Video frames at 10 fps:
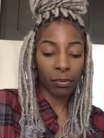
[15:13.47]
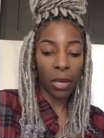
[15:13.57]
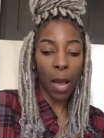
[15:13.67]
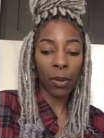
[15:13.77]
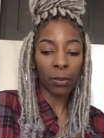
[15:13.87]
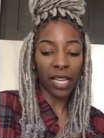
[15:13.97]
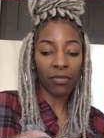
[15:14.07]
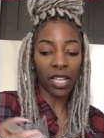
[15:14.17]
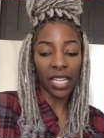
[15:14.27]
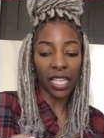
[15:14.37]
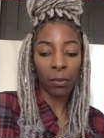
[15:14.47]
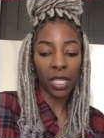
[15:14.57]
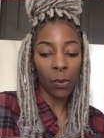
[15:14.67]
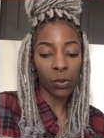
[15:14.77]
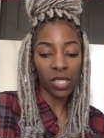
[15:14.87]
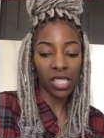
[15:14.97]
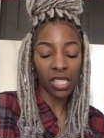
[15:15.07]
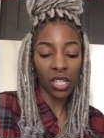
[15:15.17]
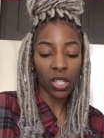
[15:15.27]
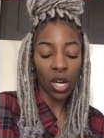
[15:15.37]
popping them like fucking M&Ms. What's the
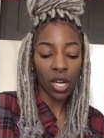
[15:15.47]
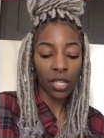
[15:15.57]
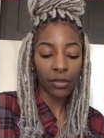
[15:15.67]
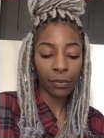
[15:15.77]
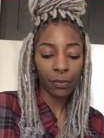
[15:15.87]
sun card?